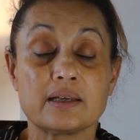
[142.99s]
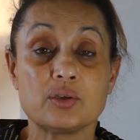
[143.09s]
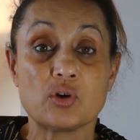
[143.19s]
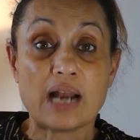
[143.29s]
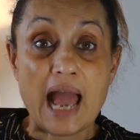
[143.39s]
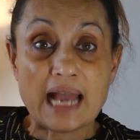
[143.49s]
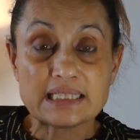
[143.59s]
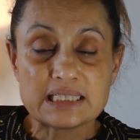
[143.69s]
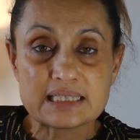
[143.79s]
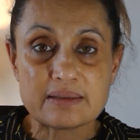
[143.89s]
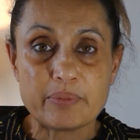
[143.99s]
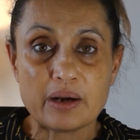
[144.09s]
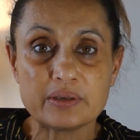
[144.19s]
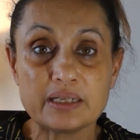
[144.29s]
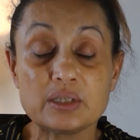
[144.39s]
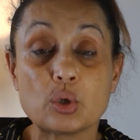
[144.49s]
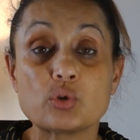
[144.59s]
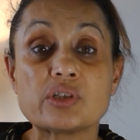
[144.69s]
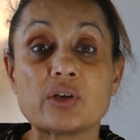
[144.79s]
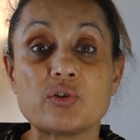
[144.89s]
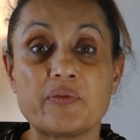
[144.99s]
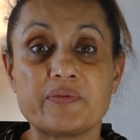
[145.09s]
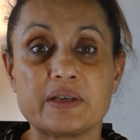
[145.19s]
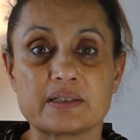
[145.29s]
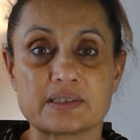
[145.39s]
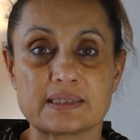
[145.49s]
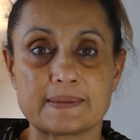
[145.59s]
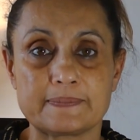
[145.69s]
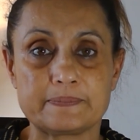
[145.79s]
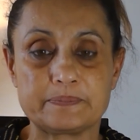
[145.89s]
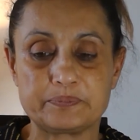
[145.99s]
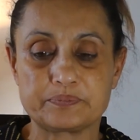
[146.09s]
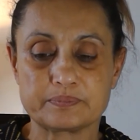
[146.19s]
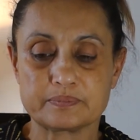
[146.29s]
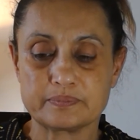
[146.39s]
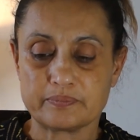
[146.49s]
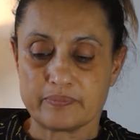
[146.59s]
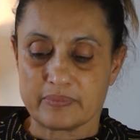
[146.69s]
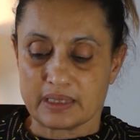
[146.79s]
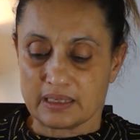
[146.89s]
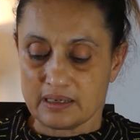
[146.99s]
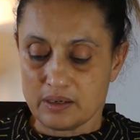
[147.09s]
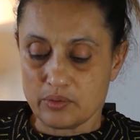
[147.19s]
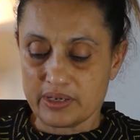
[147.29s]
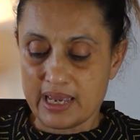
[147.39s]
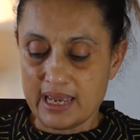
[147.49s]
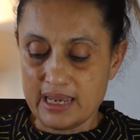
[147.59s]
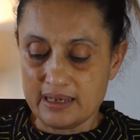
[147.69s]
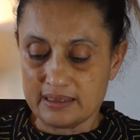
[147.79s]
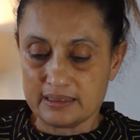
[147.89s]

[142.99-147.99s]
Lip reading: You're anxious about it. Those are your fears. Okay.